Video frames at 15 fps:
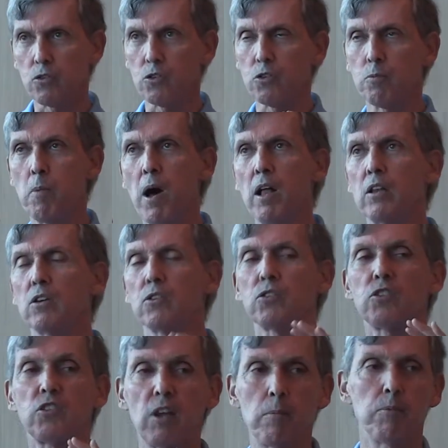a smaller
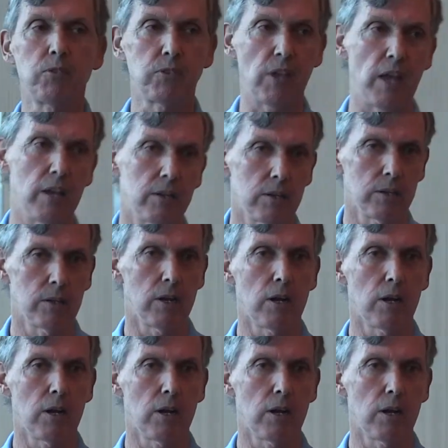subset